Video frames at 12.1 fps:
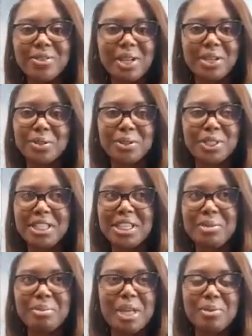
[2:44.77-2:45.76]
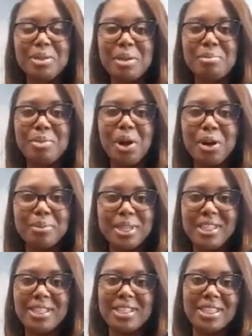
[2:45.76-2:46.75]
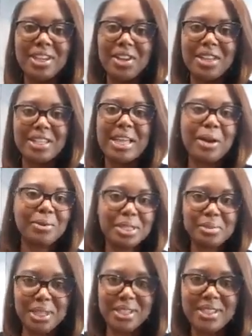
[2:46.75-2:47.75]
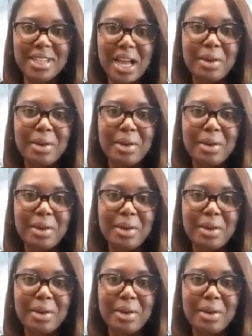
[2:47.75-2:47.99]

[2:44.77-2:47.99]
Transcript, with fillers: Like girls say they play with their Barbies and all that. That wasn't me.